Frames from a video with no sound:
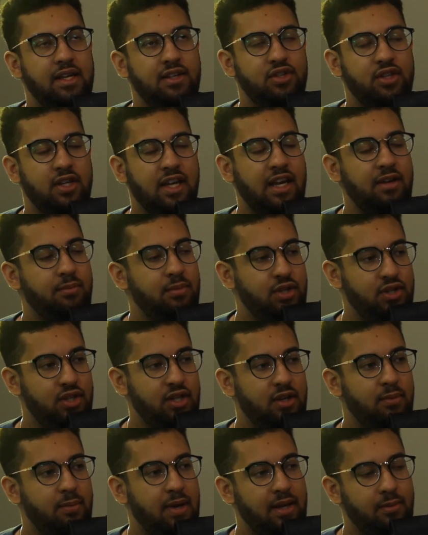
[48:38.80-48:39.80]
is she gave me a
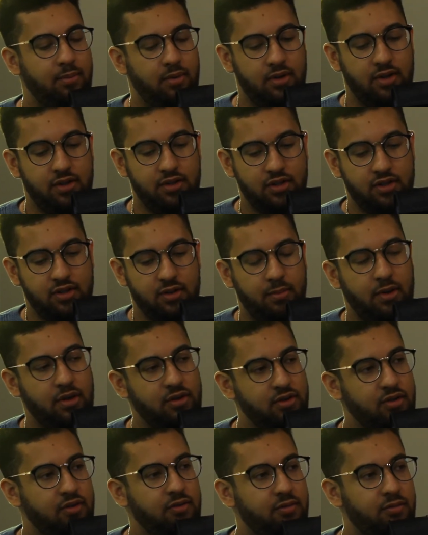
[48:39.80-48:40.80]
sheet of paper and it's just a
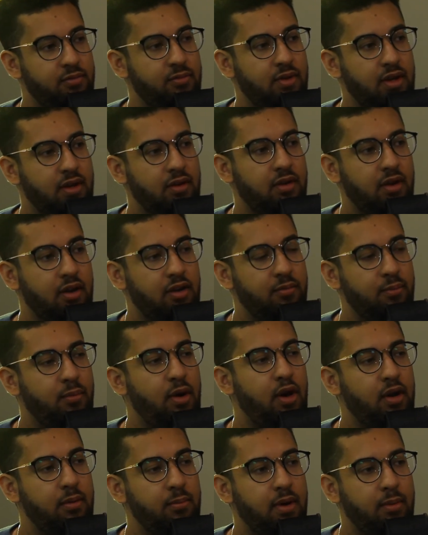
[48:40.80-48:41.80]
bunch of kind of
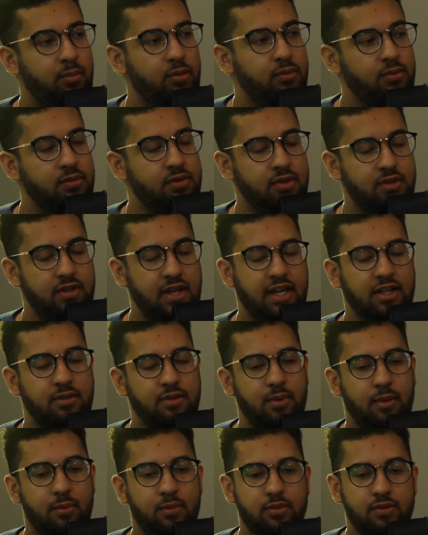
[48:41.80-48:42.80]
mind bubbles and text
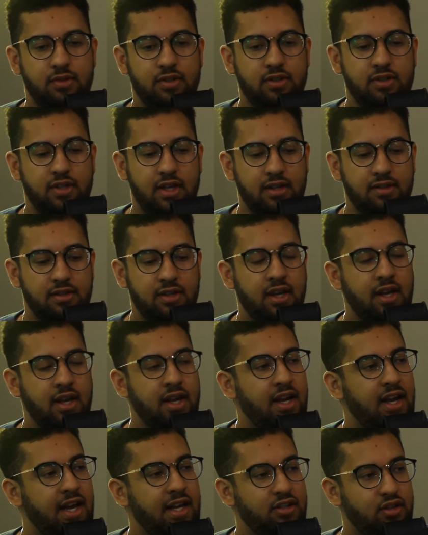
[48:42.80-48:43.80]
bubbles, and says,
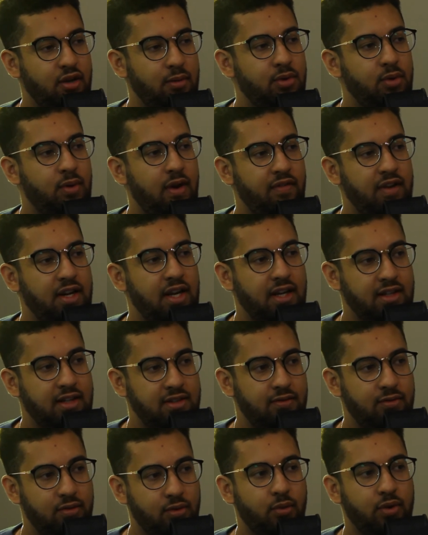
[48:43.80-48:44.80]
anytime you have a
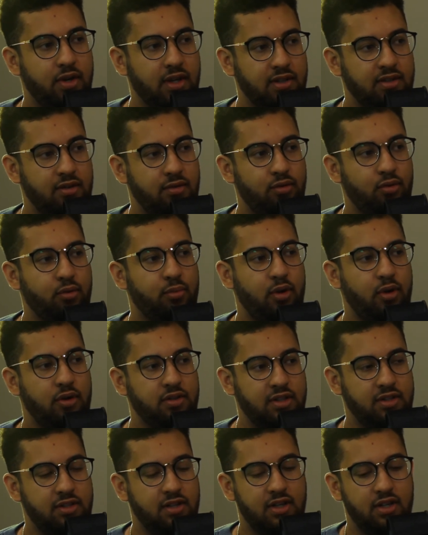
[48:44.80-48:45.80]
negative thought or negative thought
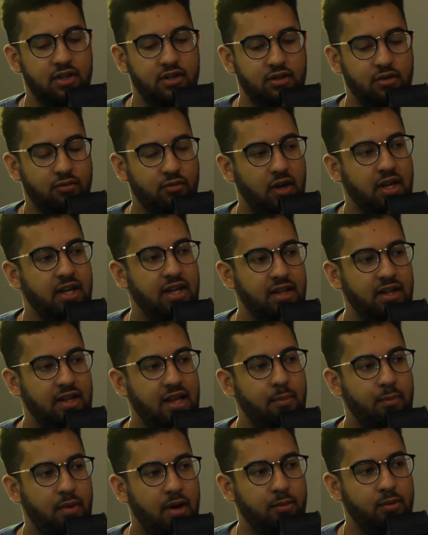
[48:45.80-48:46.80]
process, I need you to write it in
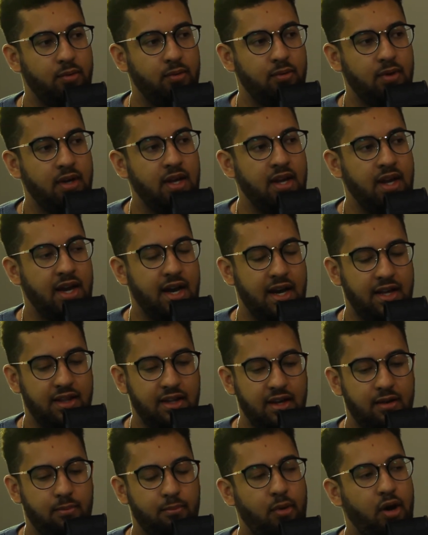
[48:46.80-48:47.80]
that bubble and
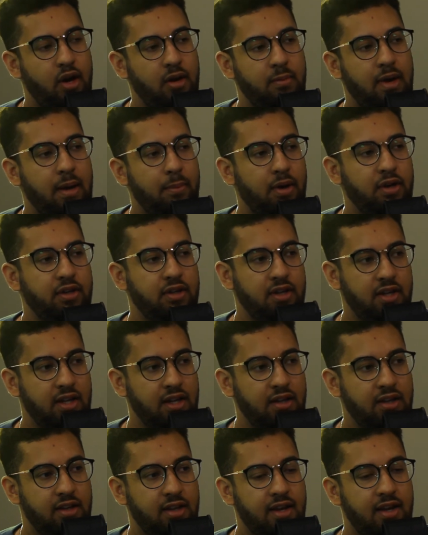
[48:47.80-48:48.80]
then mind map
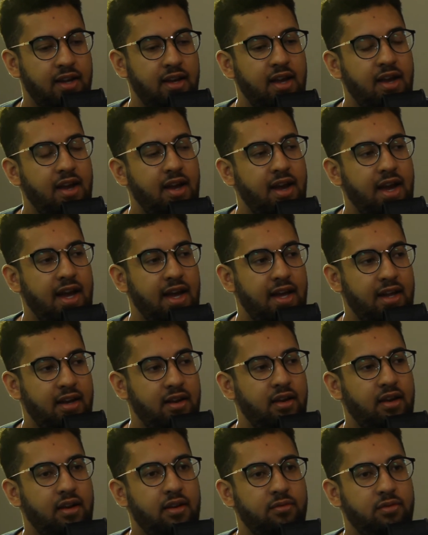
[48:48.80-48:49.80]
underneath it and
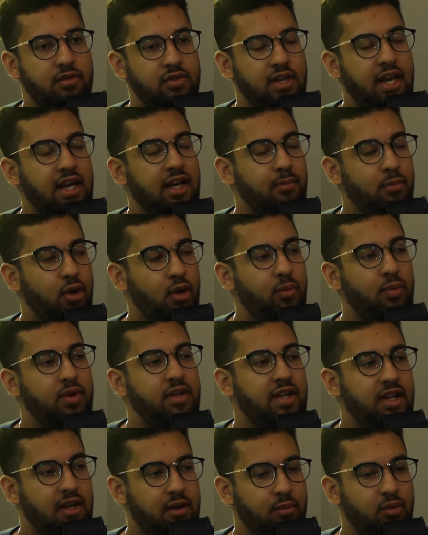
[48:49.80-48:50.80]
take a moment,
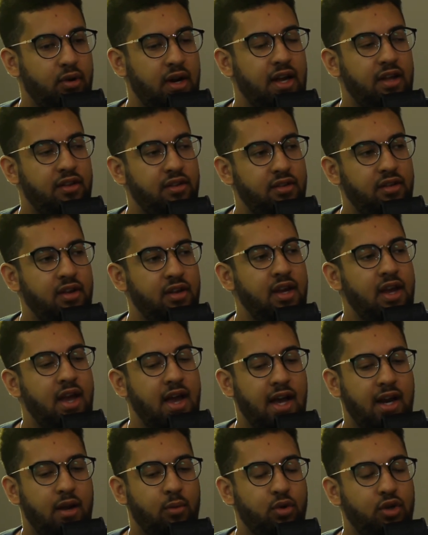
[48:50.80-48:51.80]
take a breath,
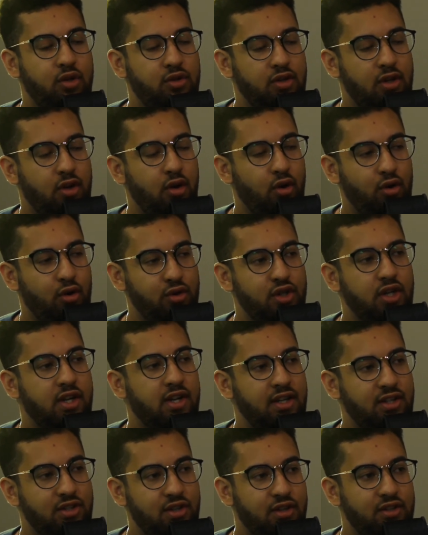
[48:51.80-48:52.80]
and I want you to
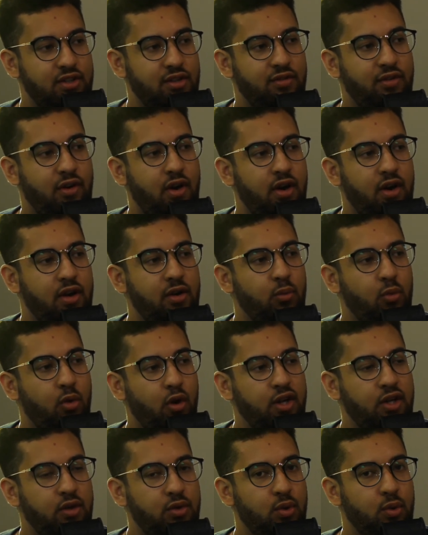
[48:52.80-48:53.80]
logically justify why
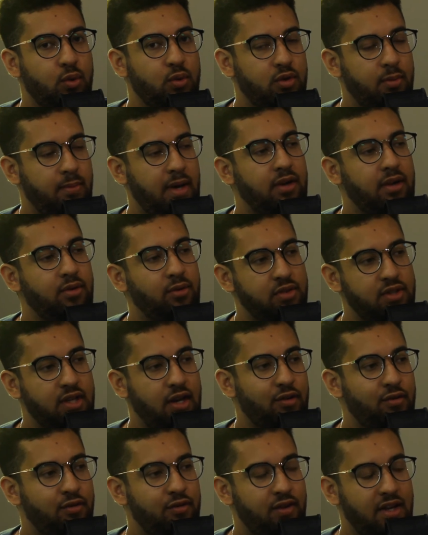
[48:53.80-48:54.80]
you talked about
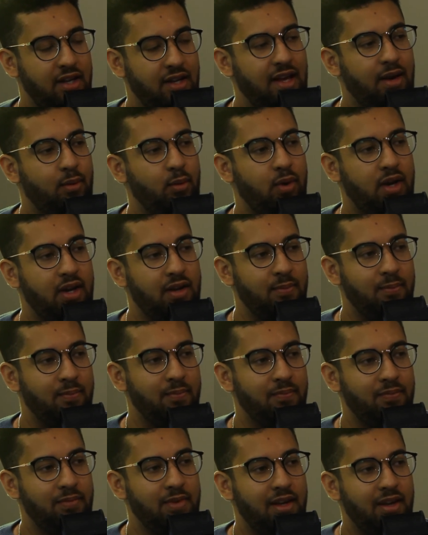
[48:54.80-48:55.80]
yourself in that way.
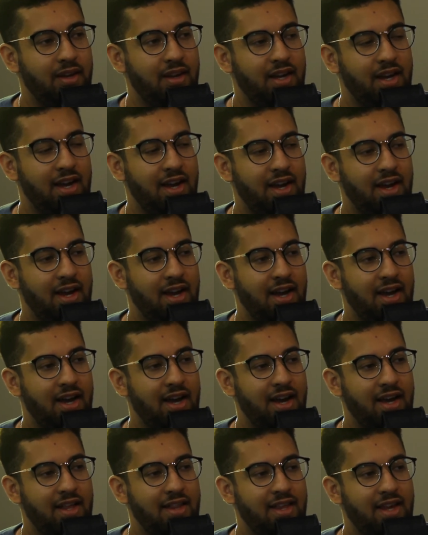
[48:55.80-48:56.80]

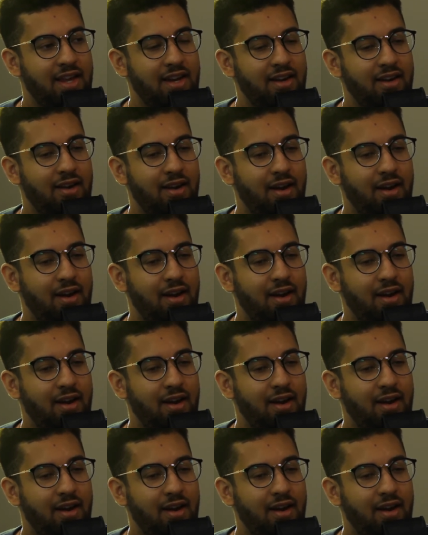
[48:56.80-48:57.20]
And then